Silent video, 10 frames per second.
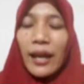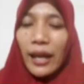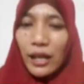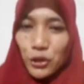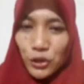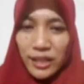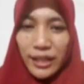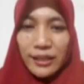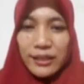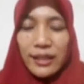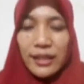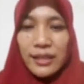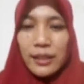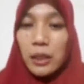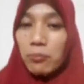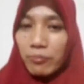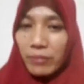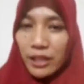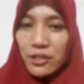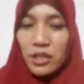Adjudicator here
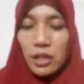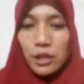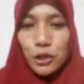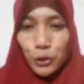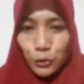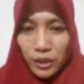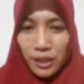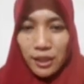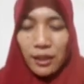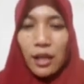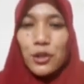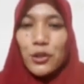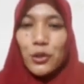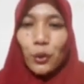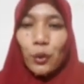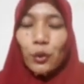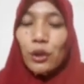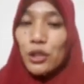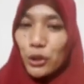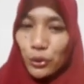means a jury. So,
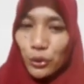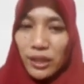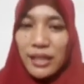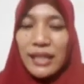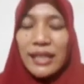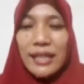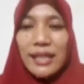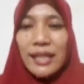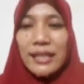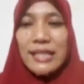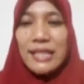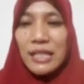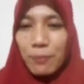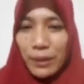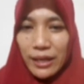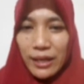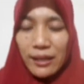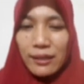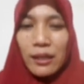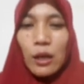jury in
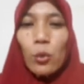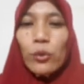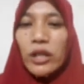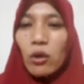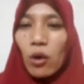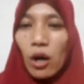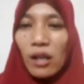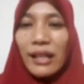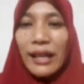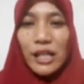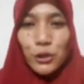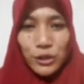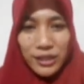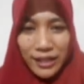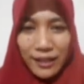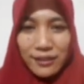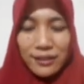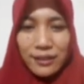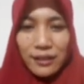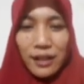debate we call
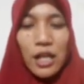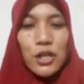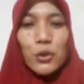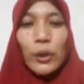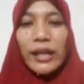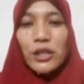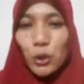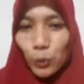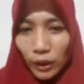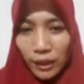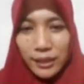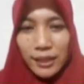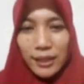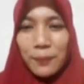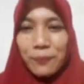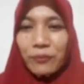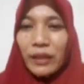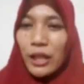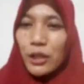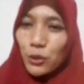adjudicator. So, actually,
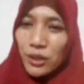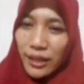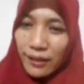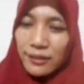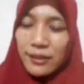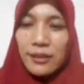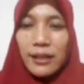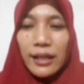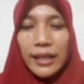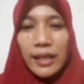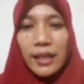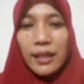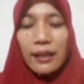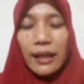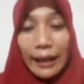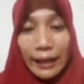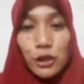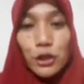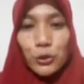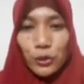adjudicator
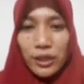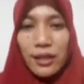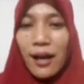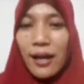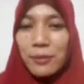and jury,